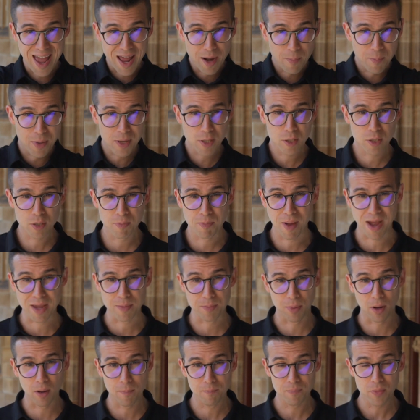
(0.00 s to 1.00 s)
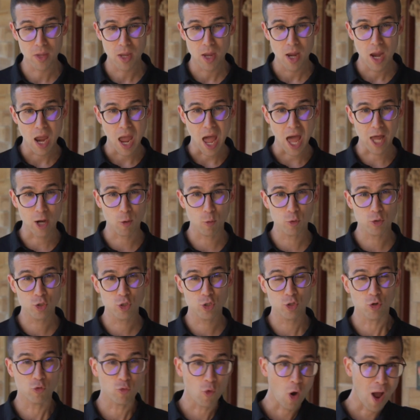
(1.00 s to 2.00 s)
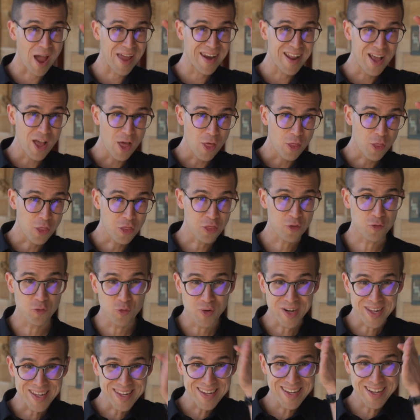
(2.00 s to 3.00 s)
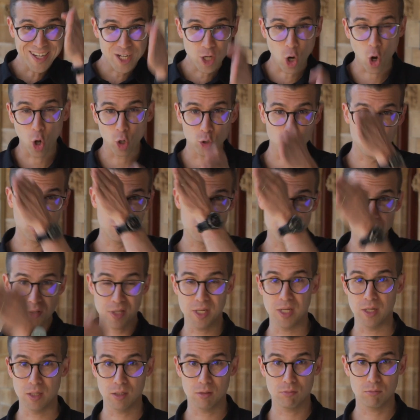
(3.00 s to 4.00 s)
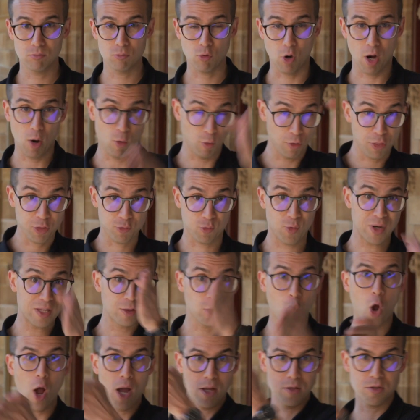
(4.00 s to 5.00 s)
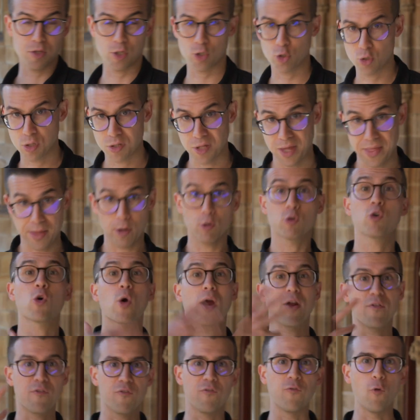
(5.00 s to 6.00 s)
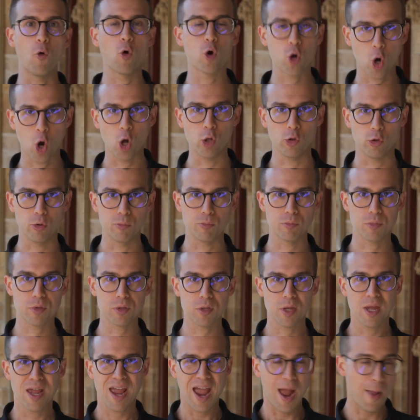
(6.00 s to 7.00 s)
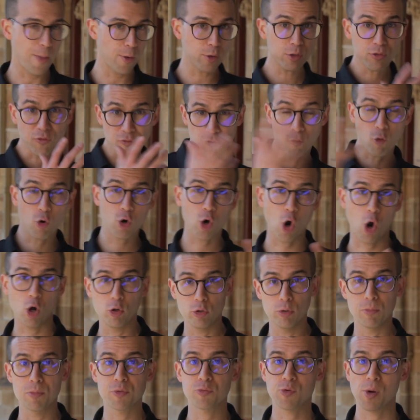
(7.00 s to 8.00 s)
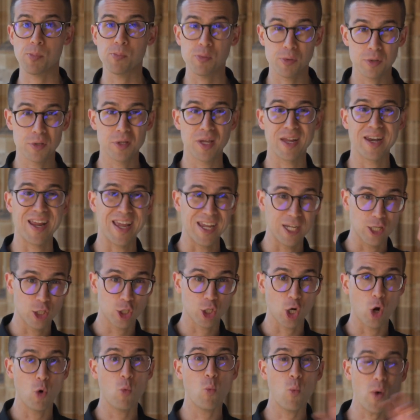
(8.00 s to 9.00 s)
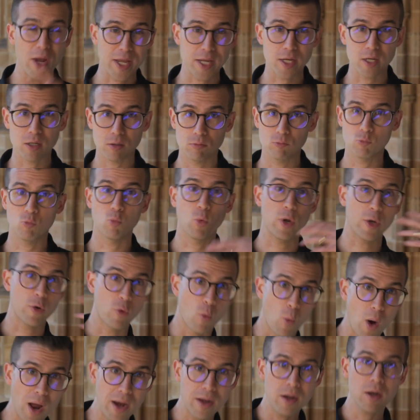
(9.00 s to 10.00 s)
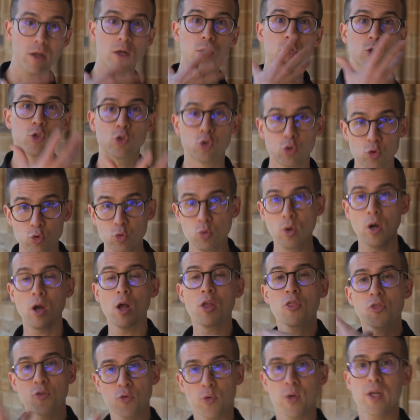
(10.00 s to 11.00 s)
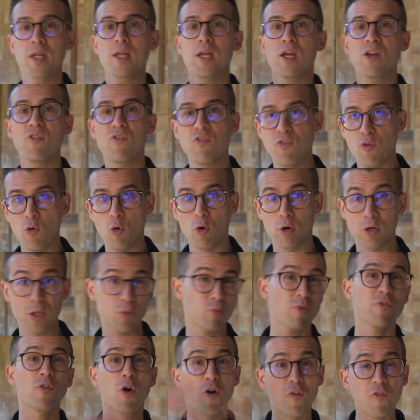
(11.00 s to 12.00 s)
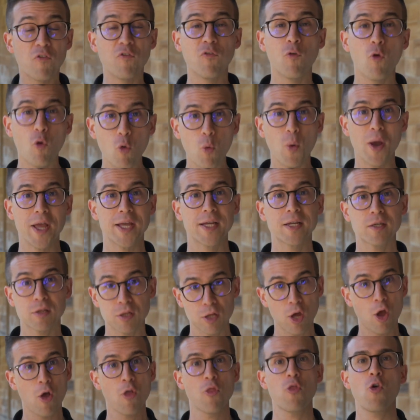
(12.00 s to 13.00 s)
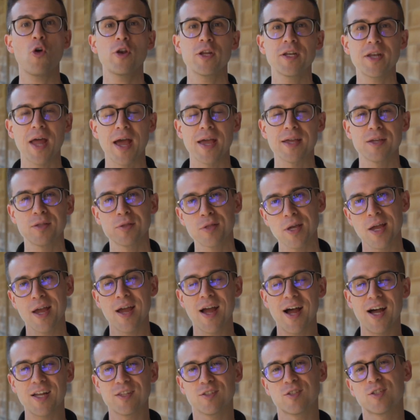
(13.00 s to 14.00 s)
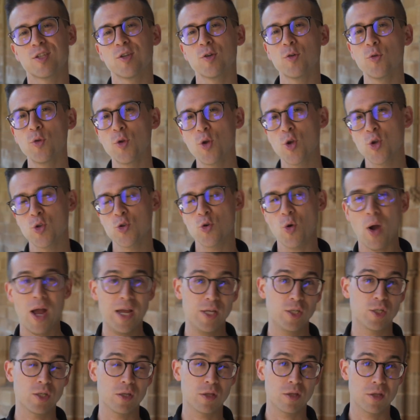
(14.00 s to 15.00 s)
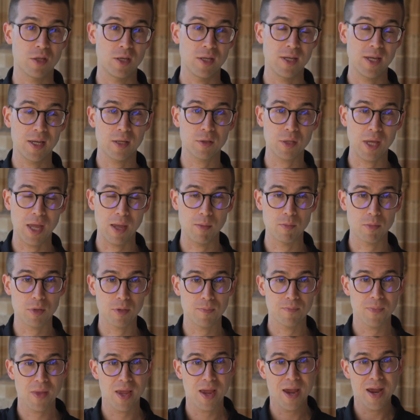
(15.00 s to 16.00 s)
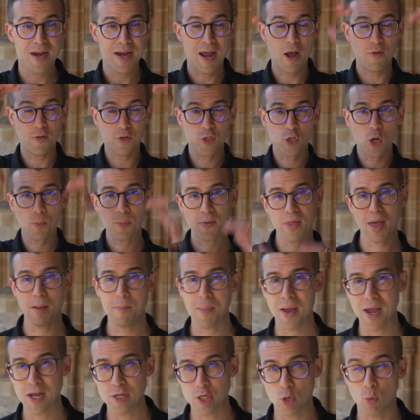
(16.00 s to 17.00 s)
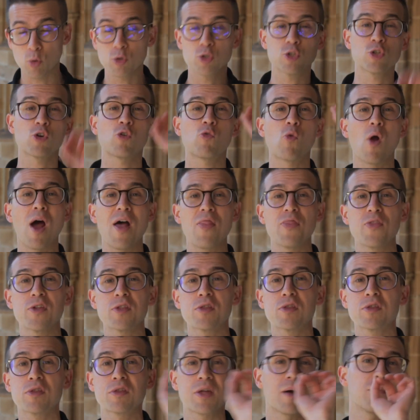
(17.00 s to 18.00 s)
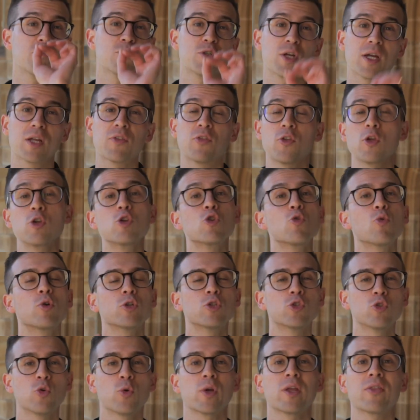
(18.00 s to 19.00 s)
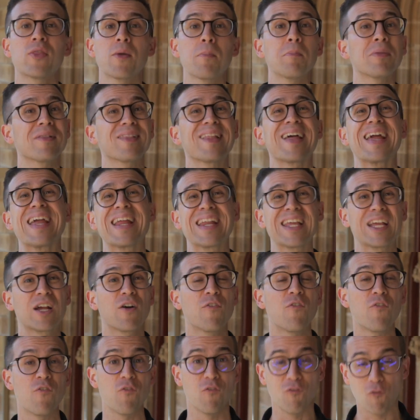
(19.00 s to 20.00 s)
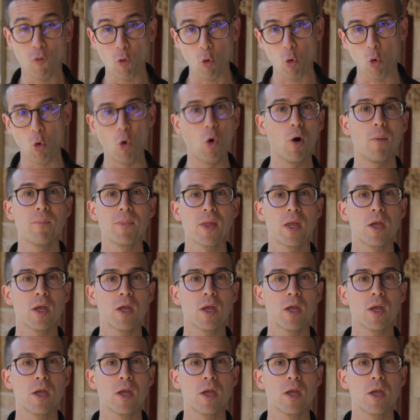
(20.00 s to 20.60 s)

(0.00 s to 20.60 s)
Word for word: out a piece of paper and I want you to write three columns in it, right? Or three lines, I should say. That'll create four columns. And those four columns represent each a week. Week one, two, three, and four. Because we've got four weeks, thirty days, until your H S C exams. Now, at the top of that page, I want you to write the subject that you were doing the planning for.